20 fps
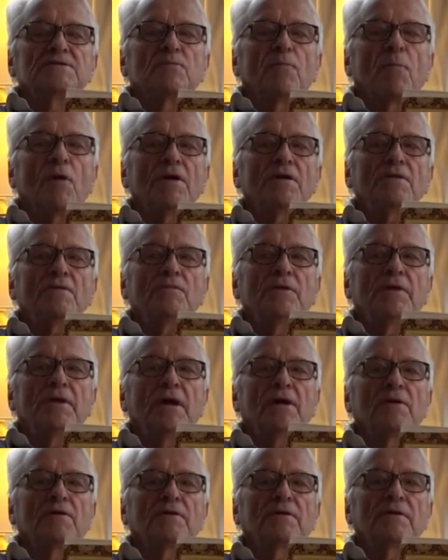one
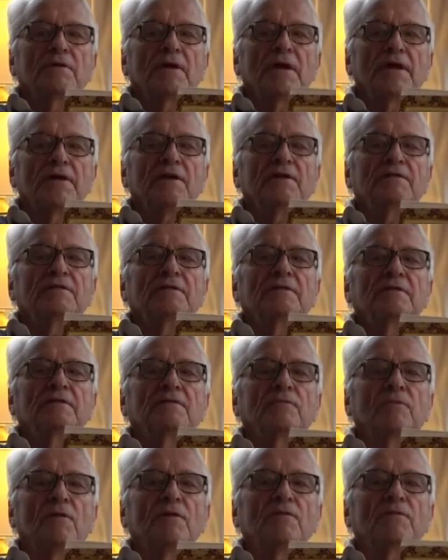without another,
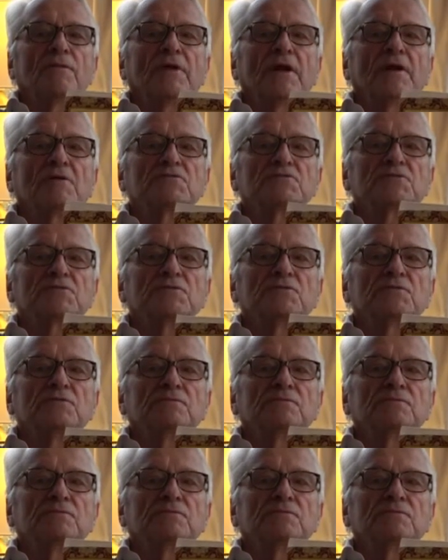one without two.